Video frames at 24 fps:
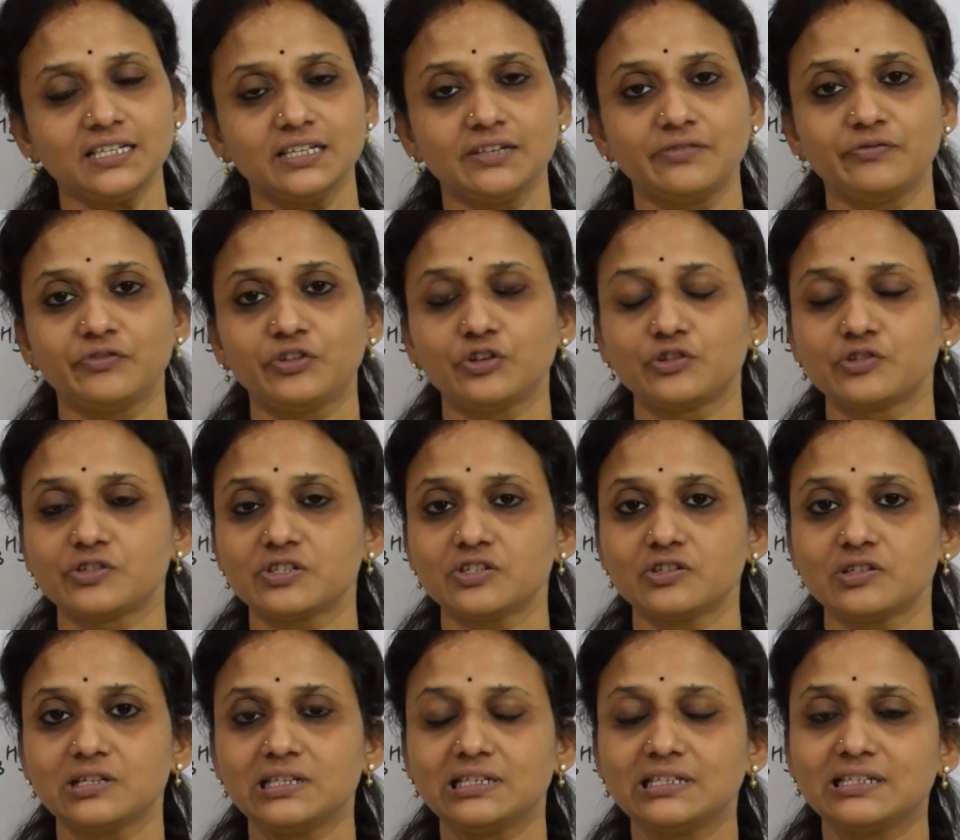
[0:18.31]
Then we
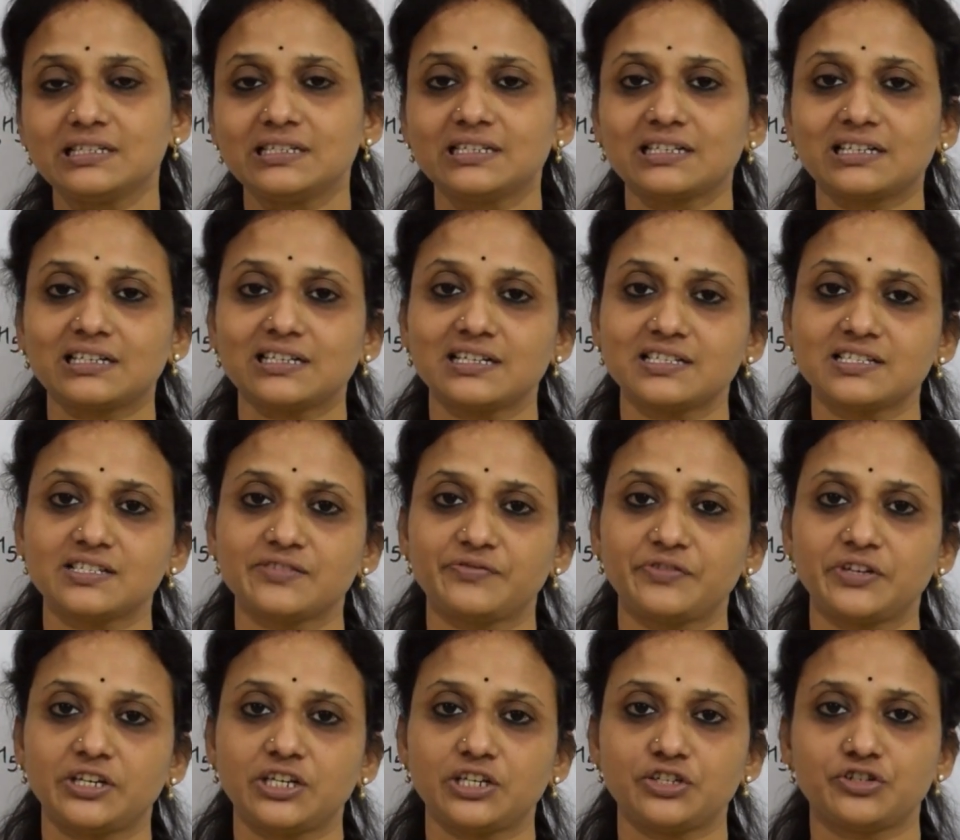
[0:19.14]
also learned the
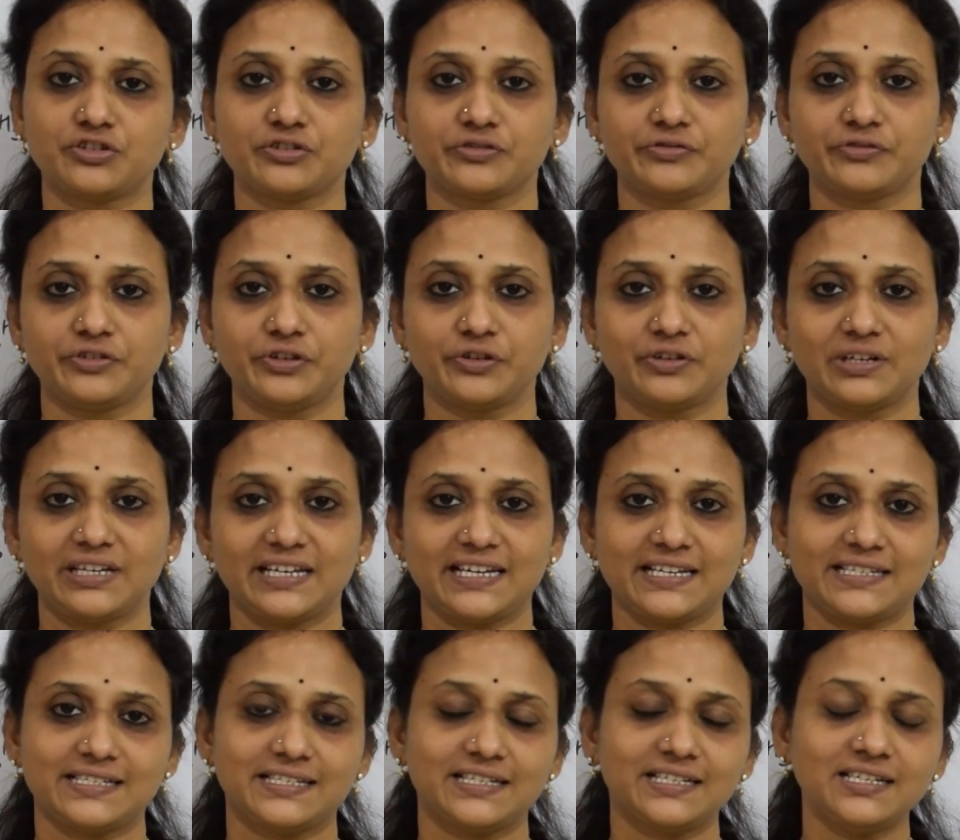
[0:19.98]
classification of
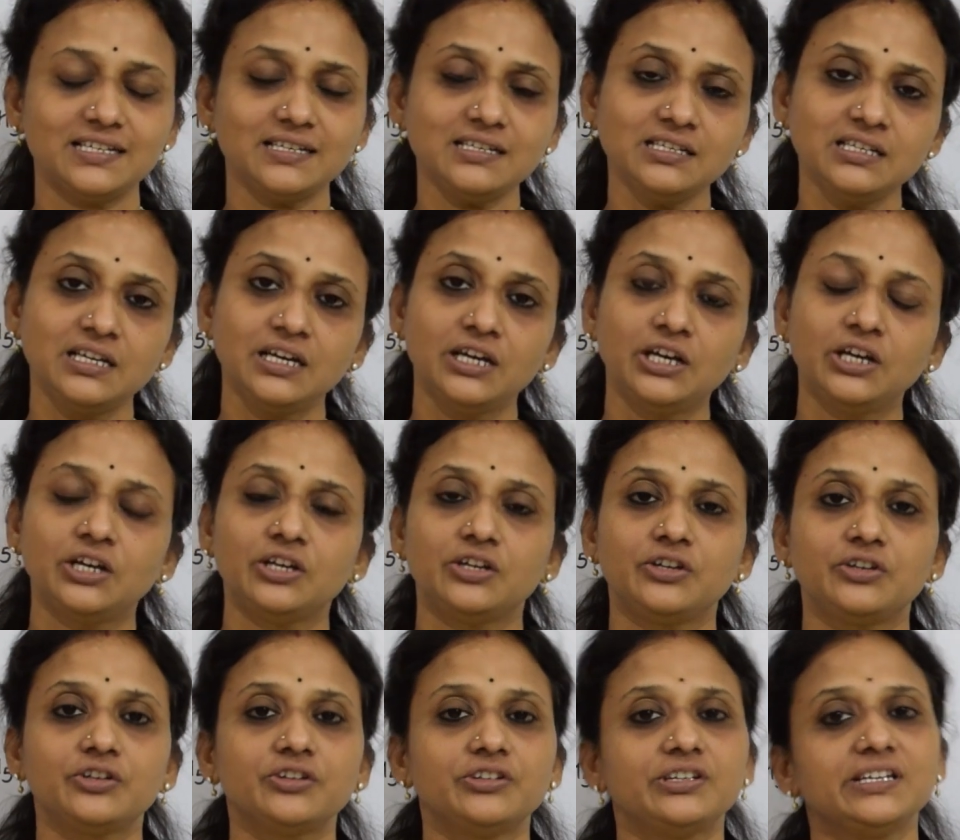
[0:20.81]
nucleic acid, that is
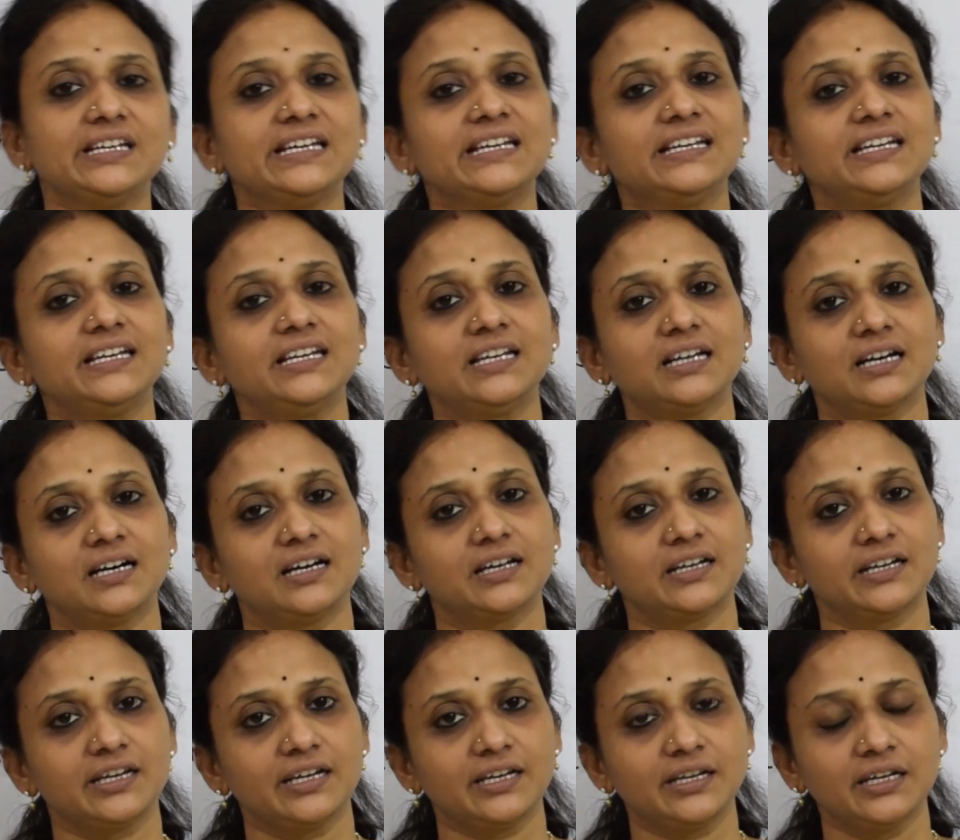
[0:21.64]
your DNA and
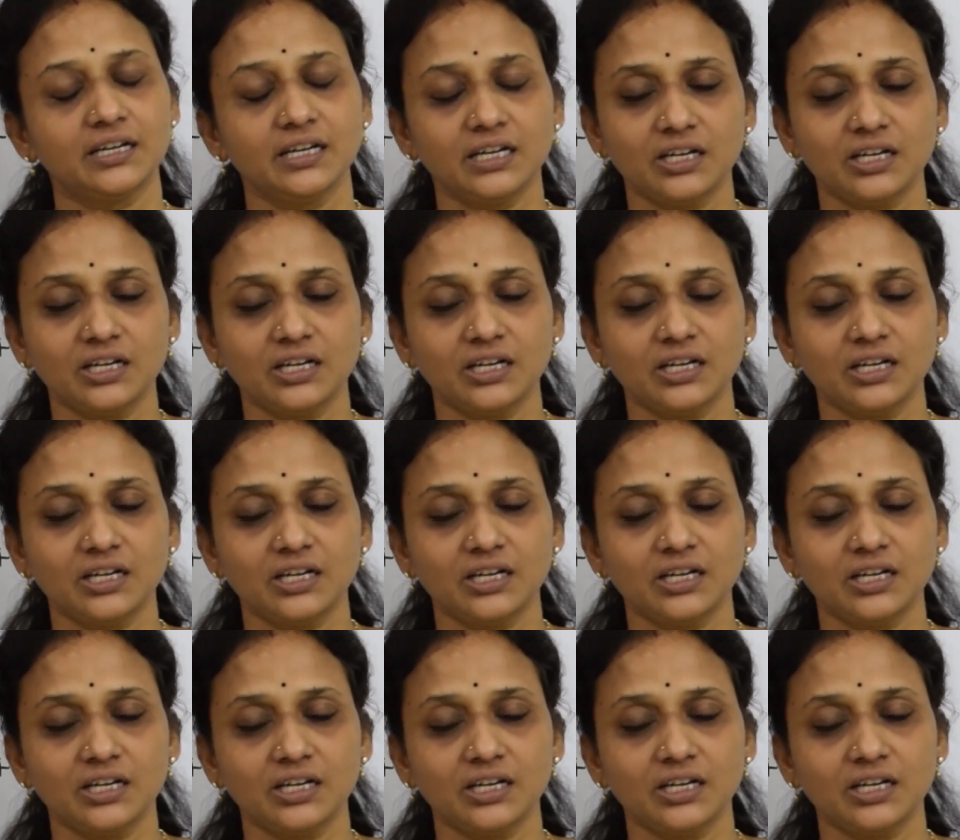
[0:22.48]
RNA.